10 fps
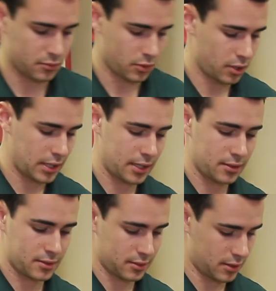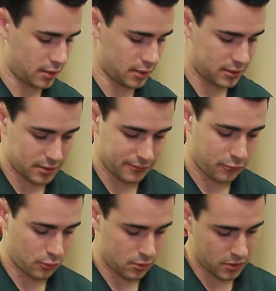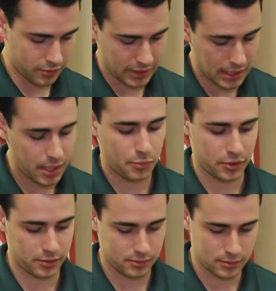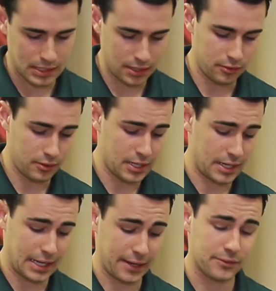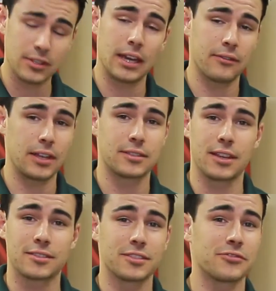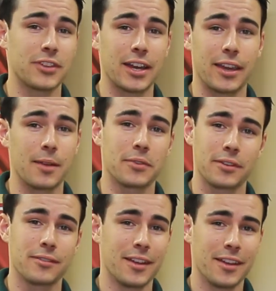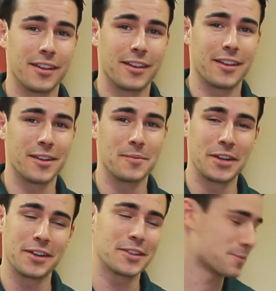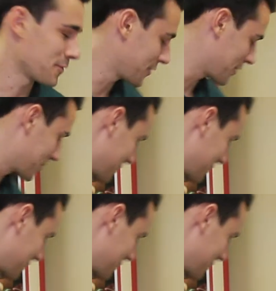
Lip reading: well as some form of an apron. Now you do not have to have a Texas flag apron, but it is preferred.